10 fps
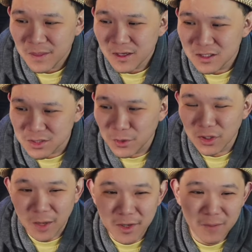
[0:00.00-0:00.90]
smoke
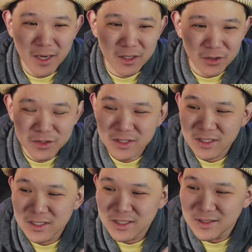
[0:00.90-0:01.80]
coming out of my nose,
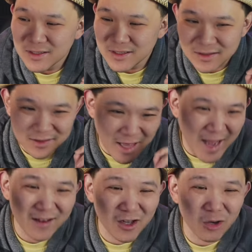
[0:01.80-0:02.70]

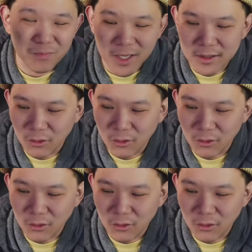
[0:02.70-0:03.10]
that little bit